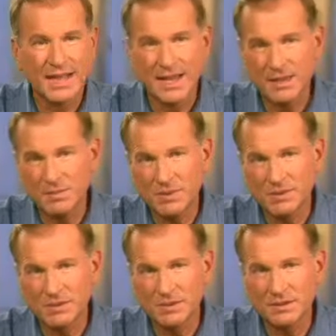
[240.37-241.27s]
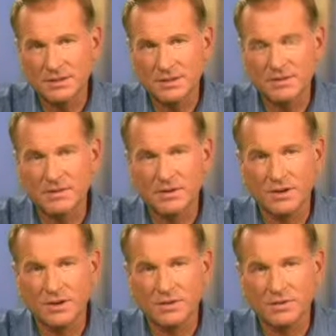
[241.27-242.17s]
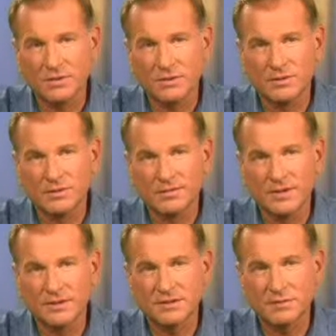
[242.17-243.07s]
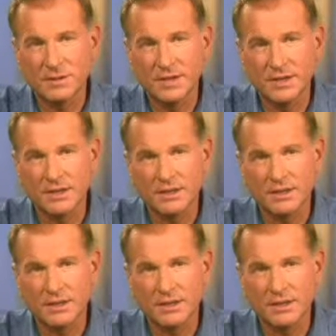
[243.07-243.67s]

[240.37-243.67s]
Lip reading: happen in a very controlled, effective way.